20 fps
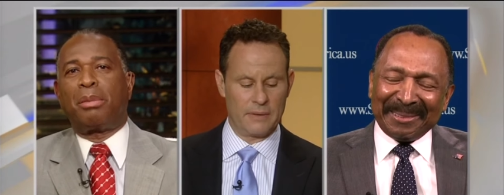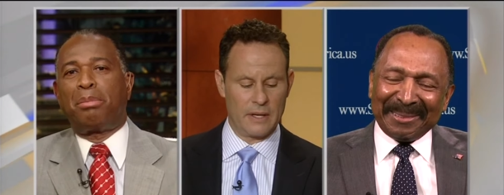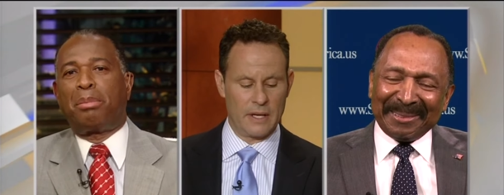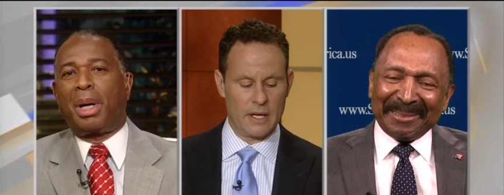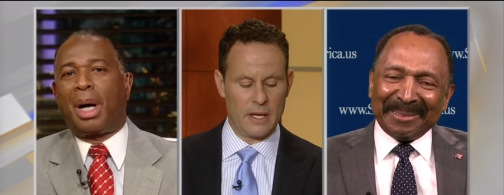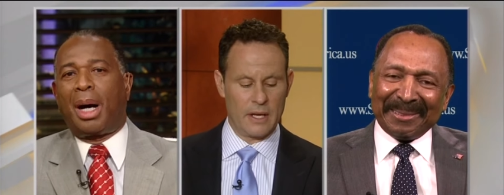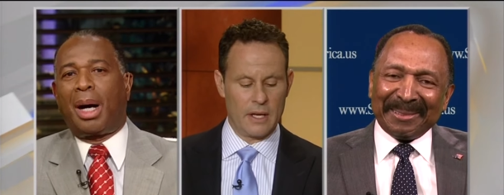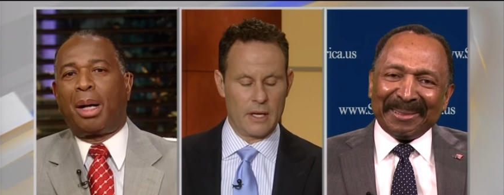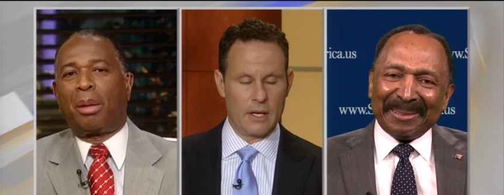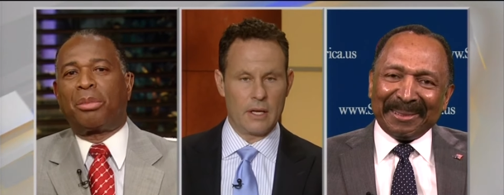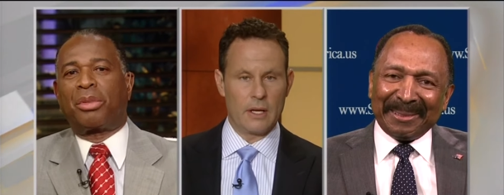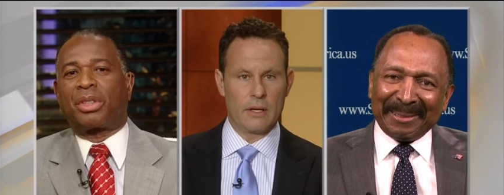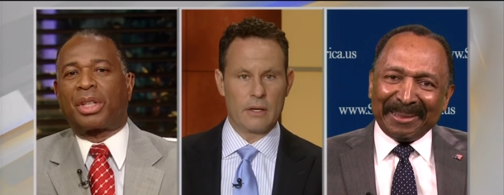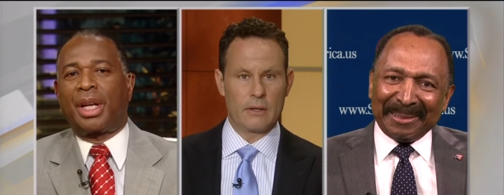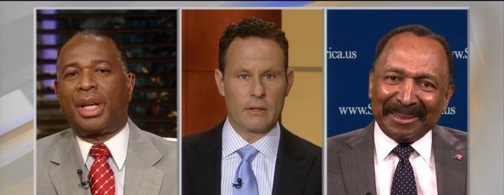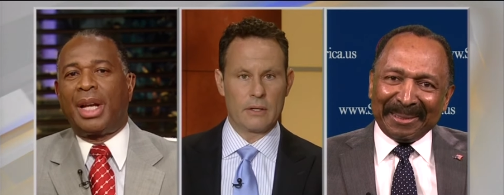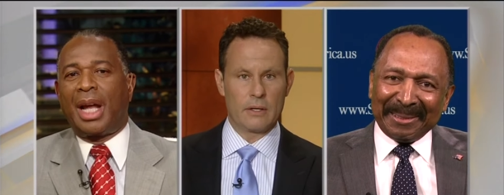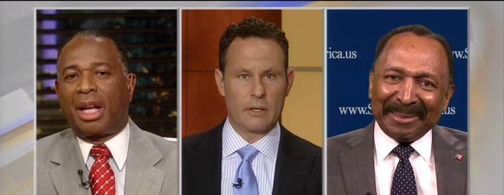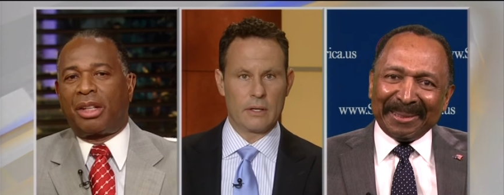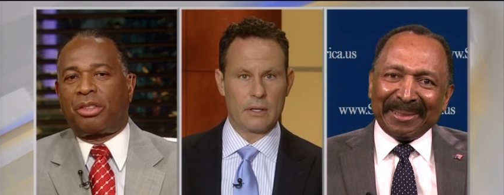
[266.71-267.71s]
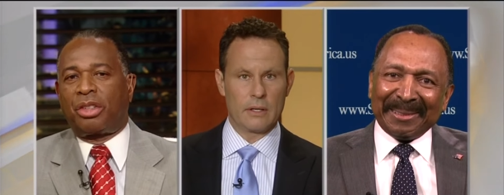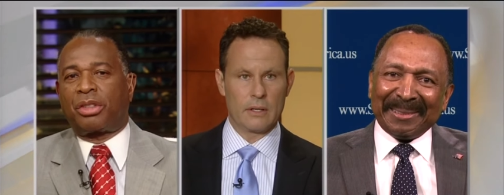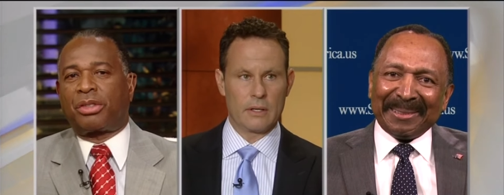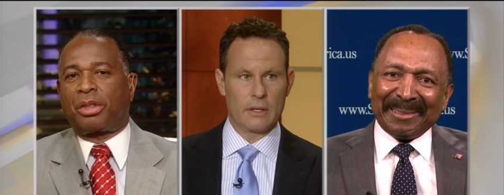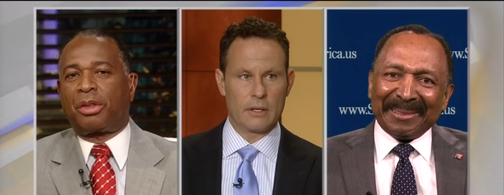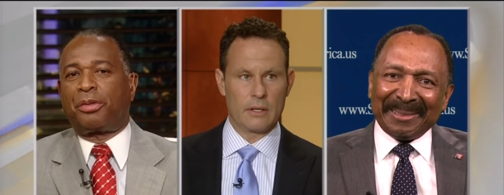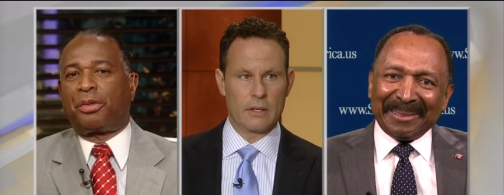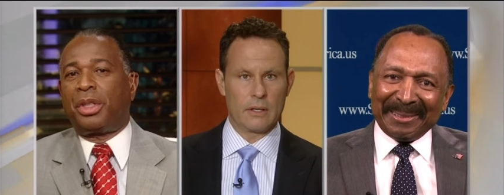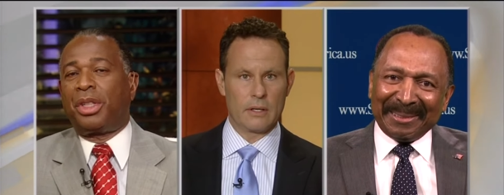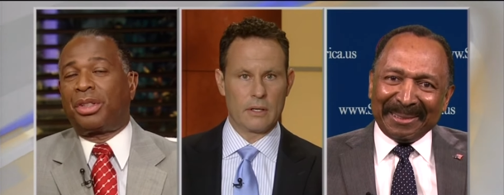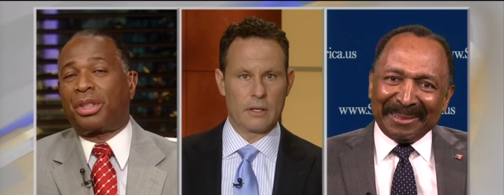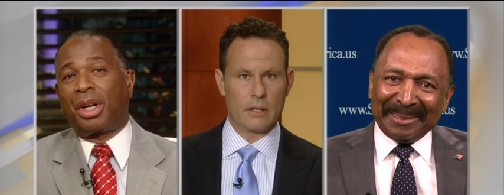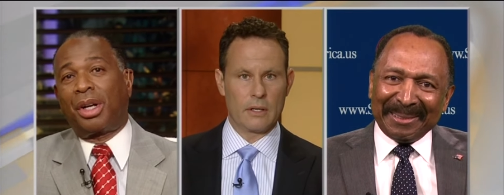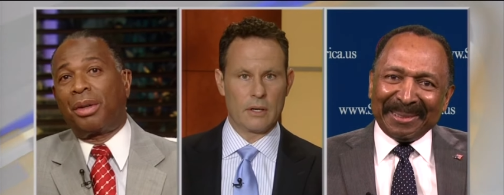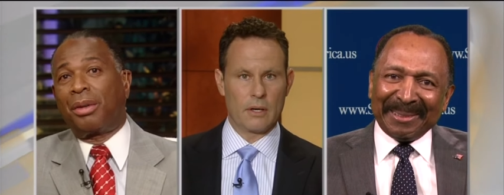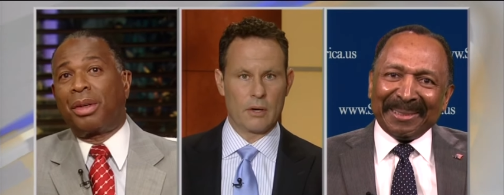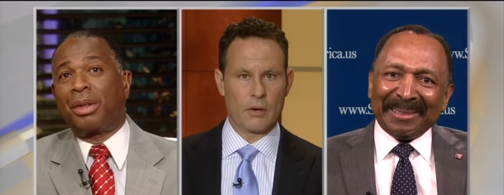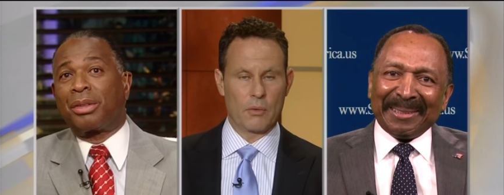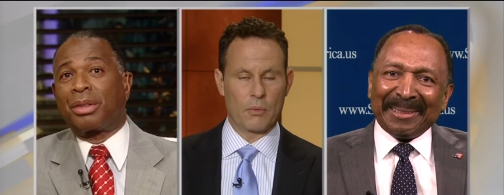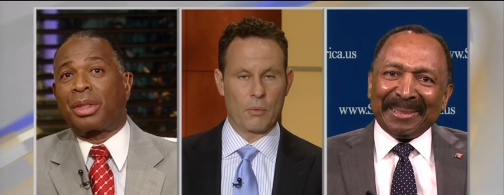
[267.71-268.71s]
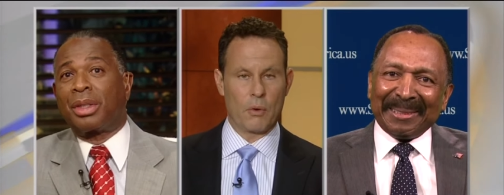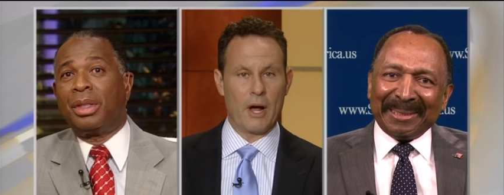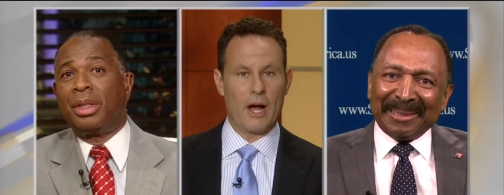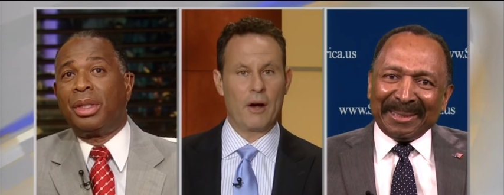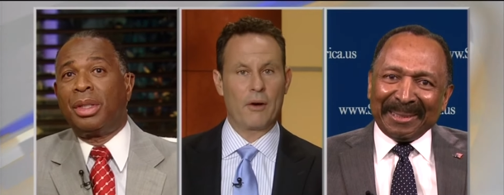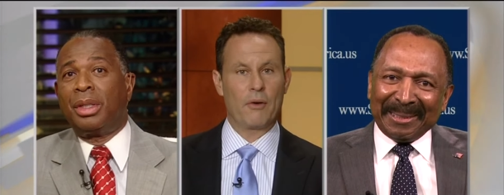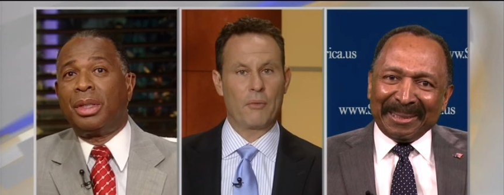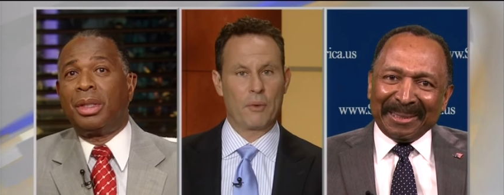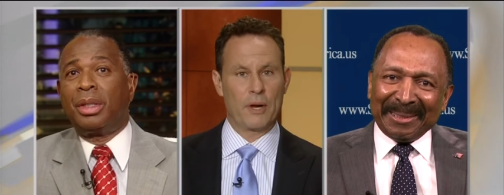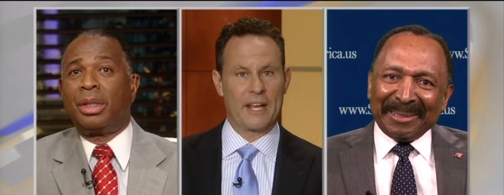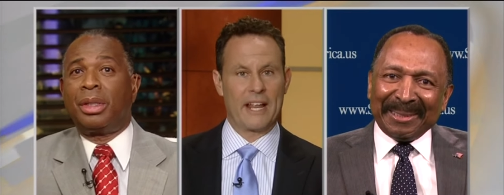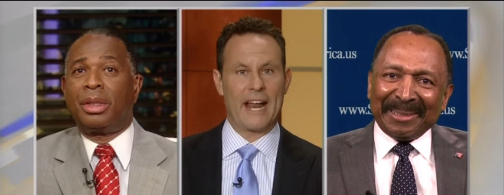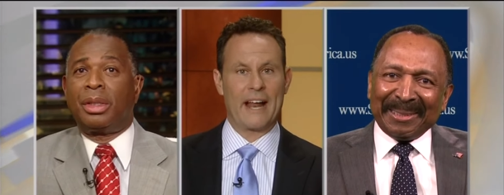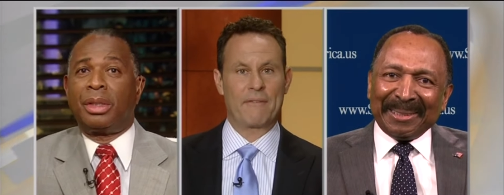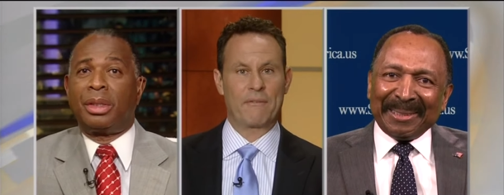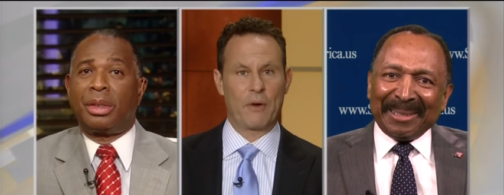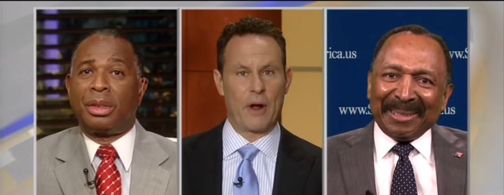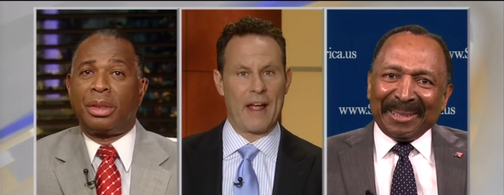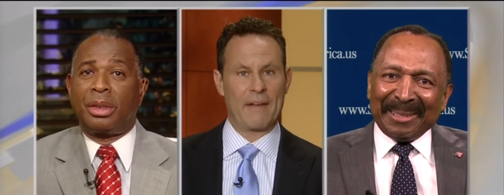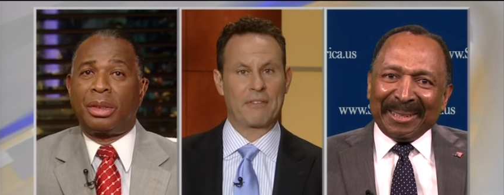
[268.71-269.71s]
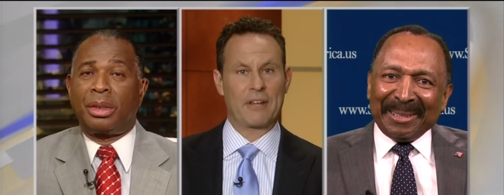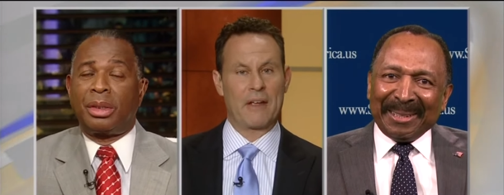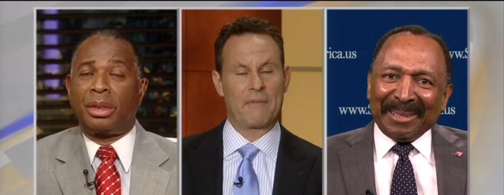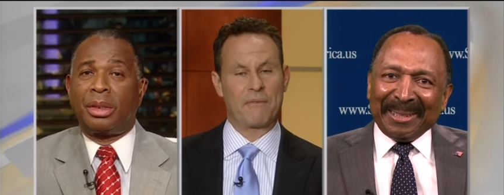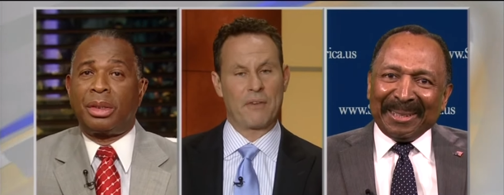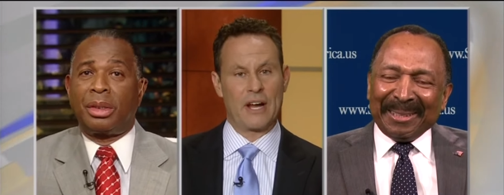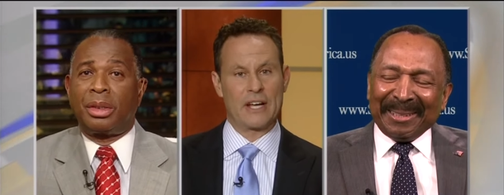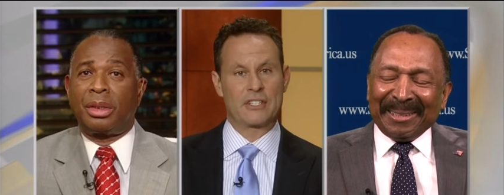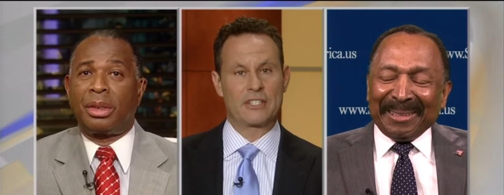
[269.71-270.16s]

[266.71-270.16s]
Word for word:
Speaker 1: and bombs cannot just defeat terrorists. Well, we, we have to have, find